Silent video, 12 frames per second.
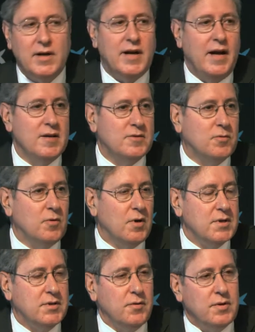higher school
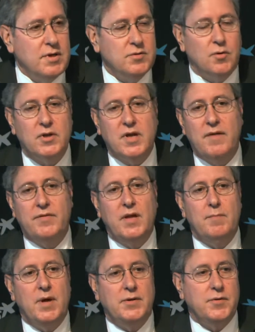students do not have the
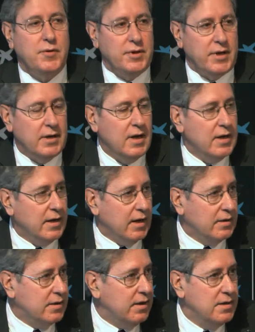maturity
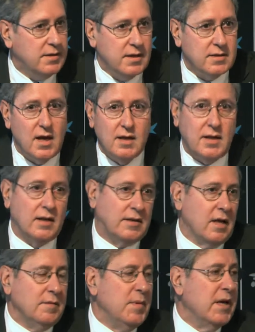characteristics that
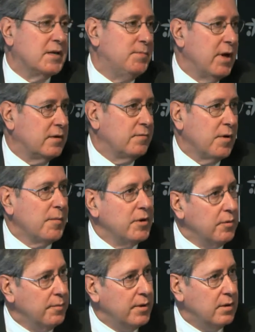can be expected from a,
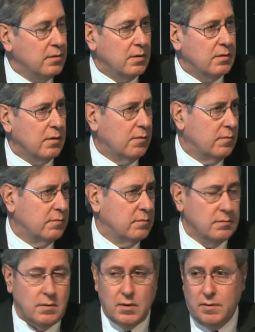
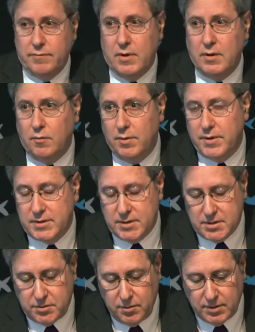uh, of a
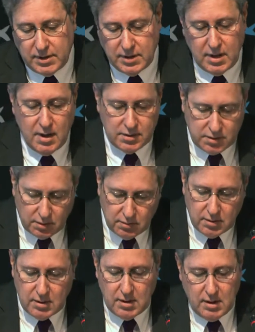university student. So
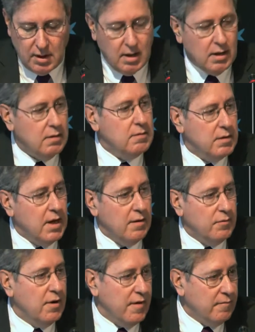uh, here
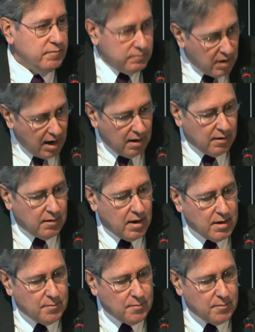we have uh, an